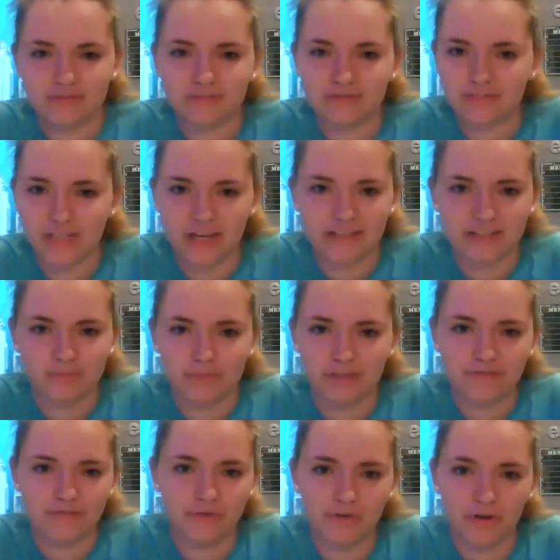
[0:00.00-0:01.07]
text me
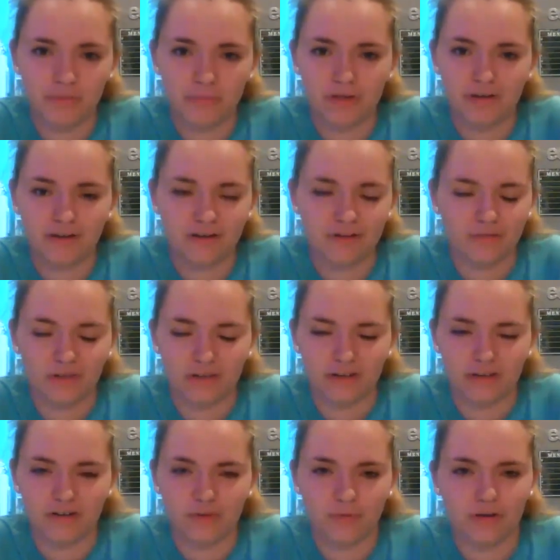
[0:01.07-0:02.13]
if you know me, I don't
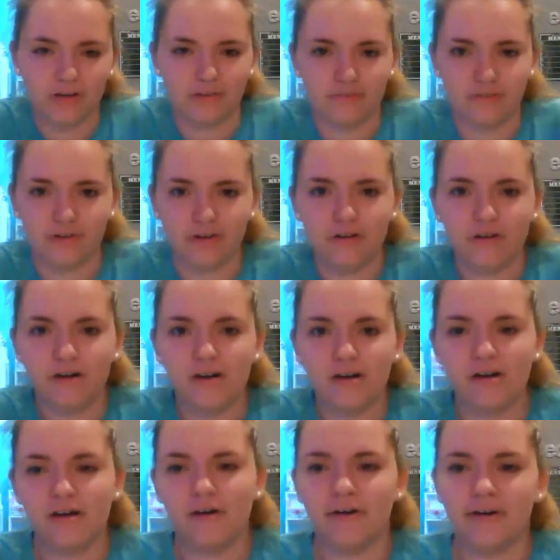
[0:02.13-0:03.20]
care, whatever.
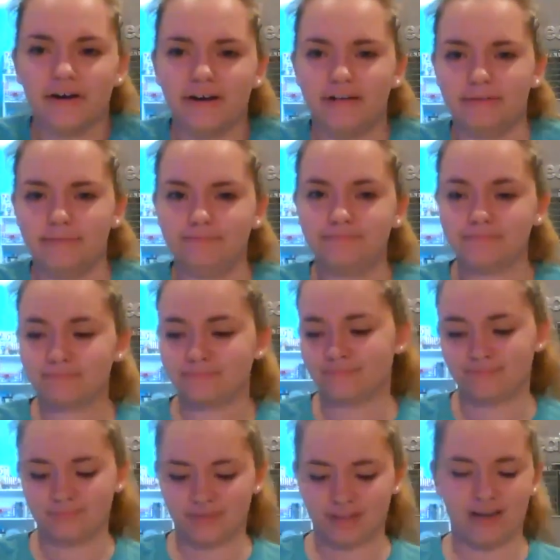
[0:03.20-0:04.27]

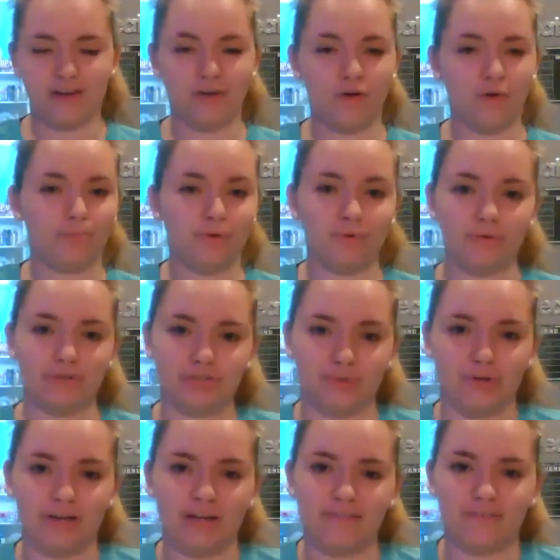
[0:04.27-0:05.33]
I hope you
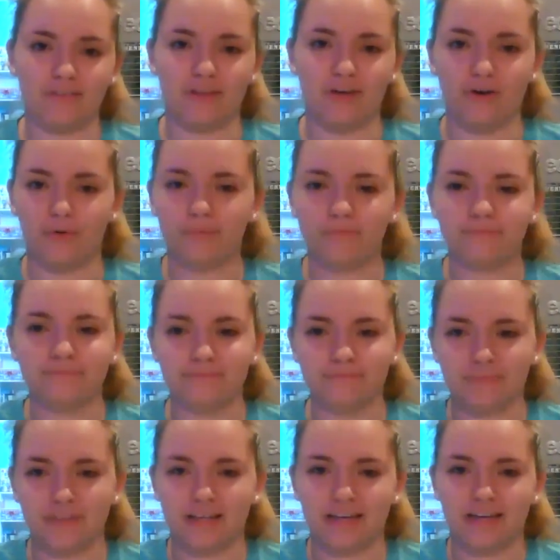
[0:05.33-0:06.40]
enjoyed, even though,
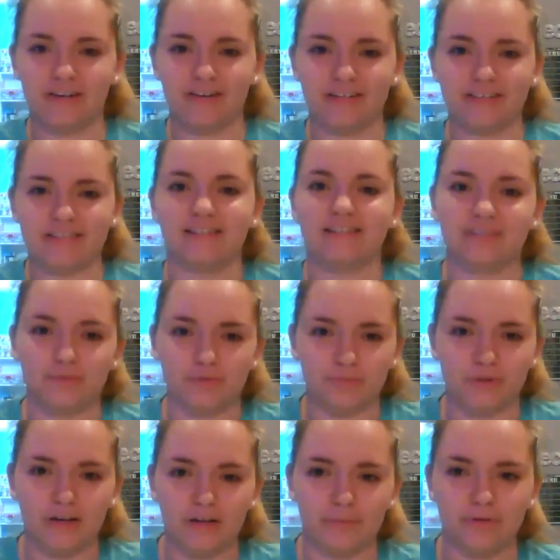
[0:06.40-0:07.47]
like I already said, this was
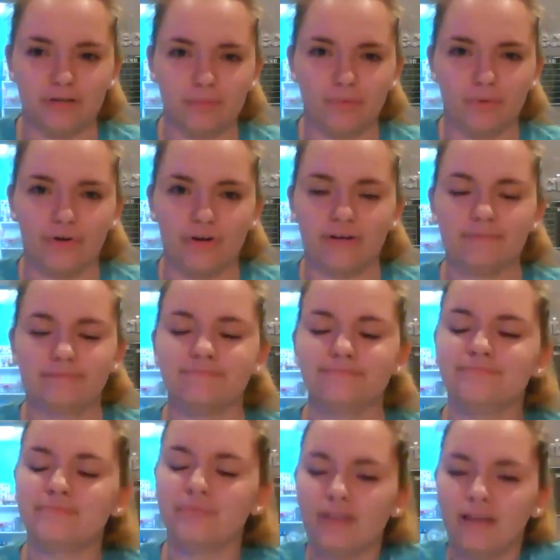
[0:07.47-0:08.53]
probably pretty boring.
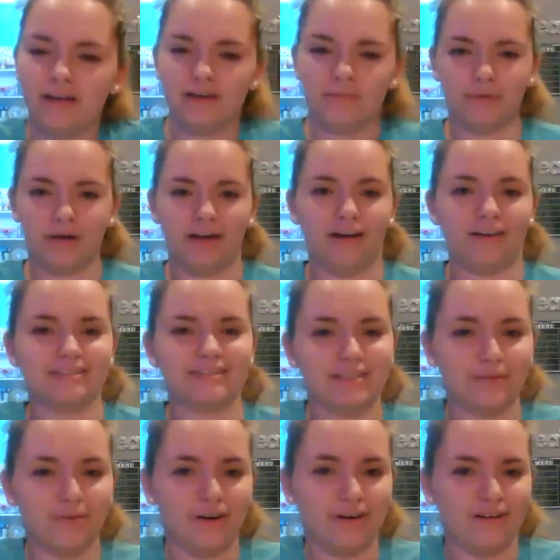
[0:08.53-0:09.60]
But I'll see
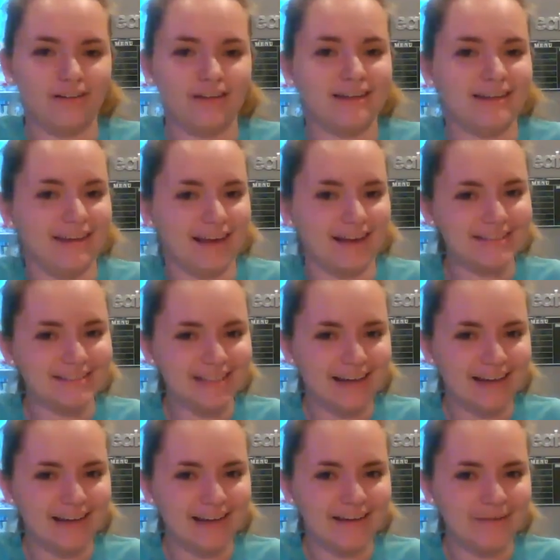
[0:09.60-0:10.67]
you all next
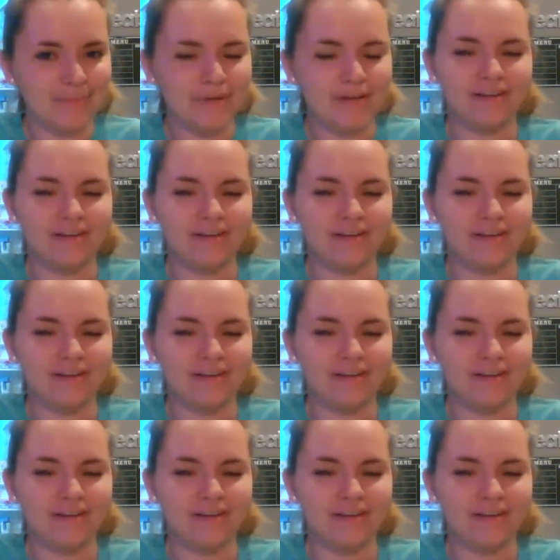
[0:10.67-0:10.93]
time.